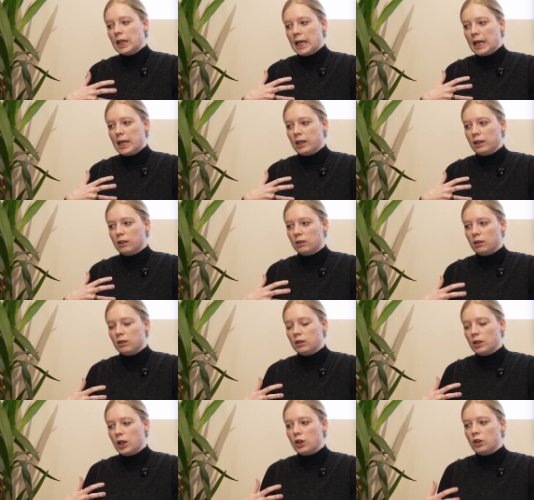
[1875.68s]
a
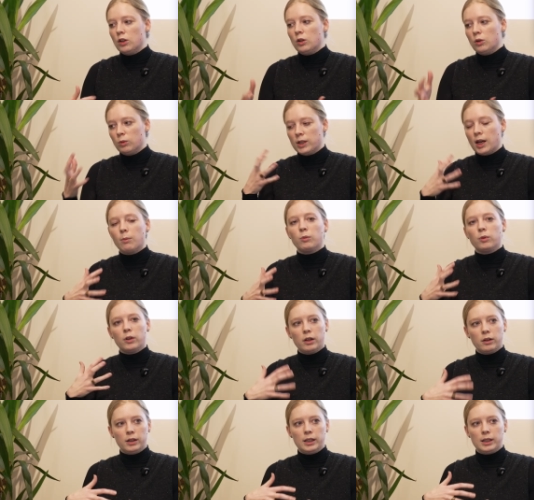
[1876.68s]
new
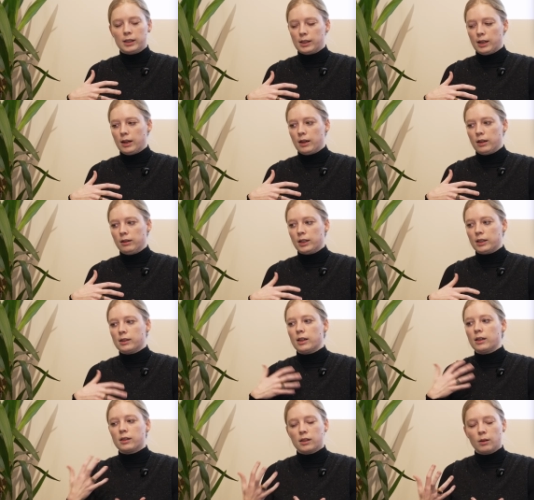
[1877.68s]
temporary design that
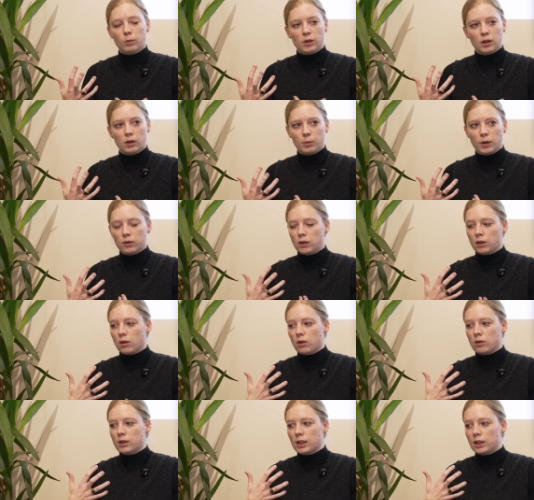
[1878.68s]
says something about the
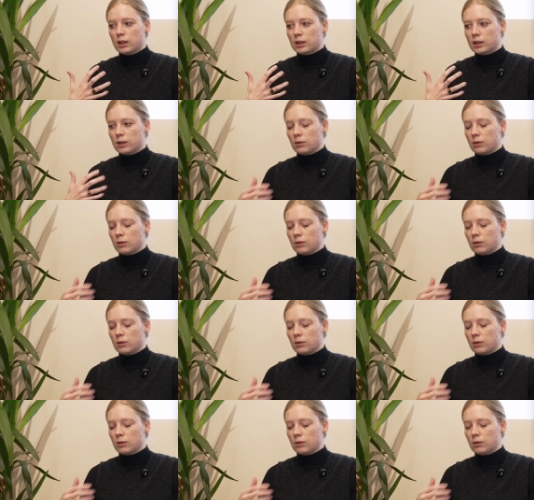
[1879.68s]
context.